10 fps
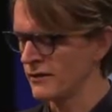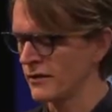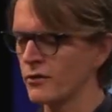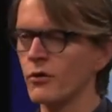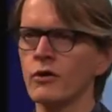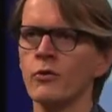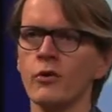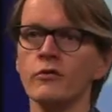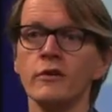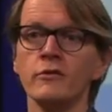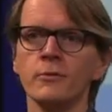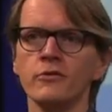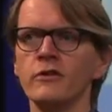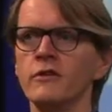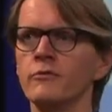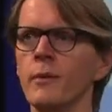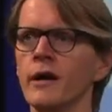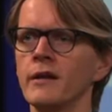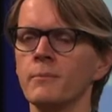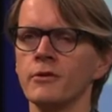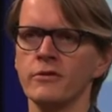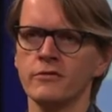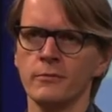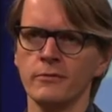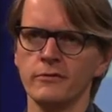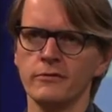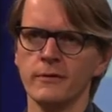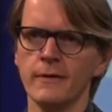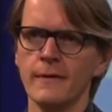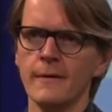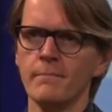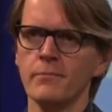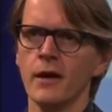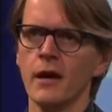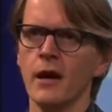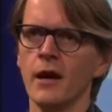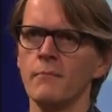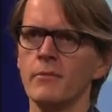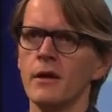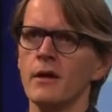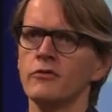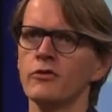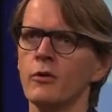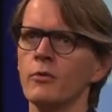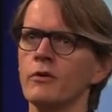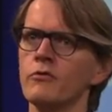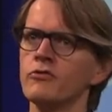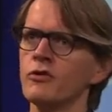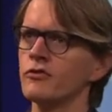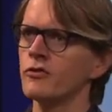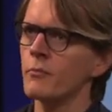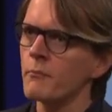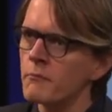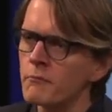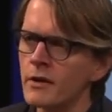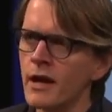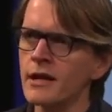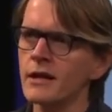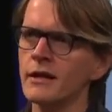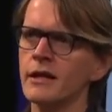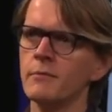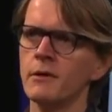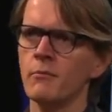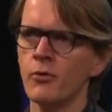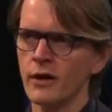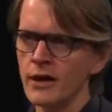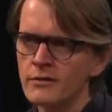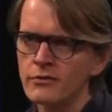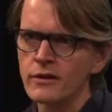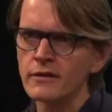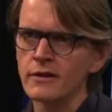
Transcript: the course is perceived by the participants. Um, so just getting a little bit more into the